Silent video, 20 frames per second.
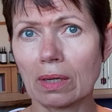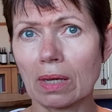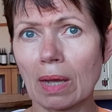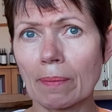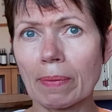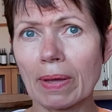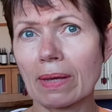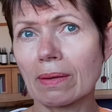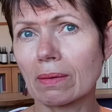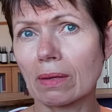a
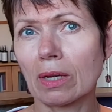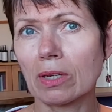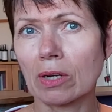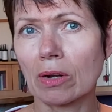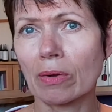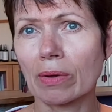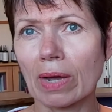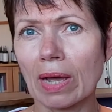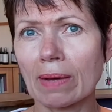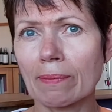bit,
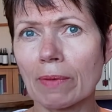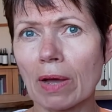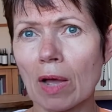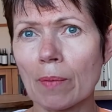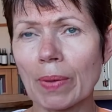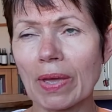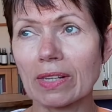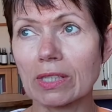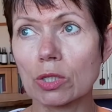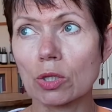a
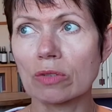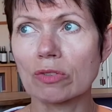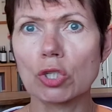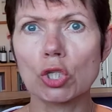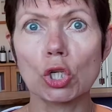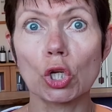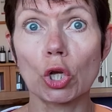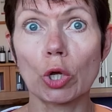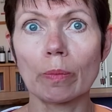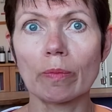bit sort of
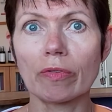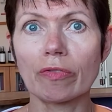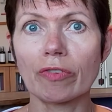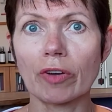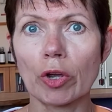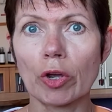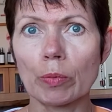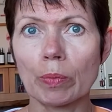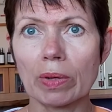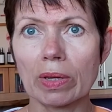germ
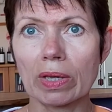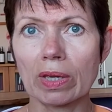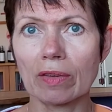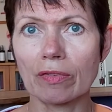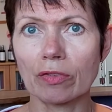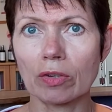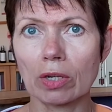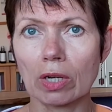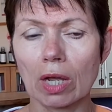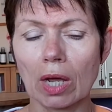phobic,
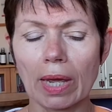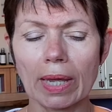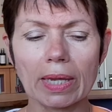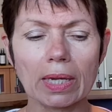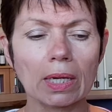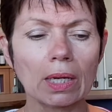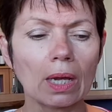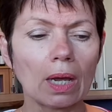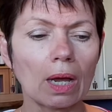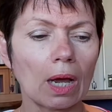if you like.